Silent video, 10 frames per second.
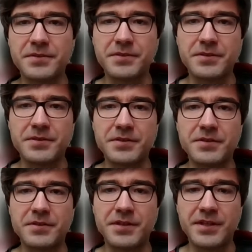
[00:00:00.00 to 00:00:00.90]

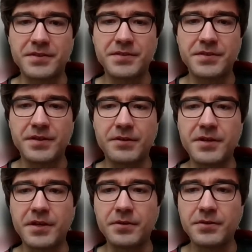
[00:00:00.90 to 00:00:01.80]
on tests
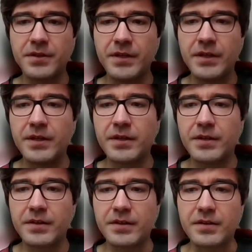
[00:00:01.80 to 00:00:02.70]
carried out.
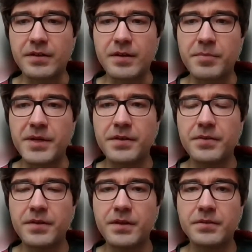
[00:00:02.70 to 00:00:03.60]
But I
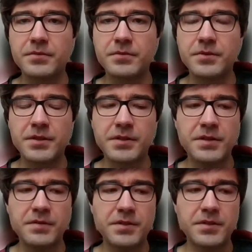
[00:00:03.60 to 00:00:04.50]
think
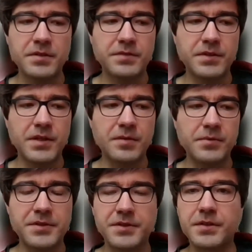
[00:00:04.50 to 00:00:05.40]
even if the
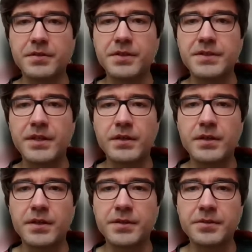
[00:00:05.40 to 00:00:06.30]
numbers are not
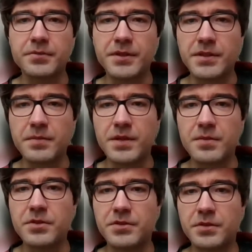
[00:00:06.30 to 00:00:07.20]
exactly accurate, they may
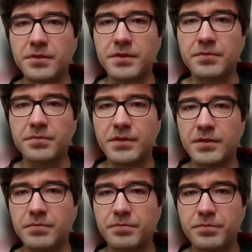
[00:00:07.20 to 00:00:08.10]
be showing
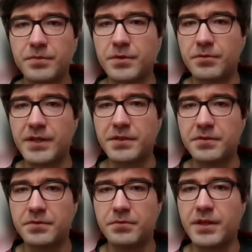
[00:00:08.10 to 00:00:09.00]
the
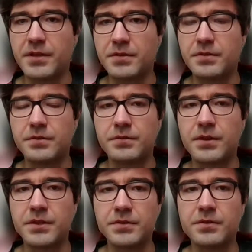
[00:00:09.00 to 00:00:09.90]
right trend,
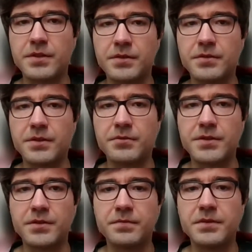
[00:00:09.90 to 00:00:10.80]
right? So there
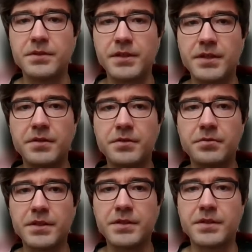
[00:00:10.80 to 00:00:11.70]
is obviously a
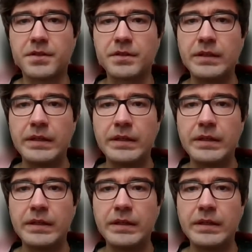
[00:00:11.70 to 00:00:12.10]
decrease, and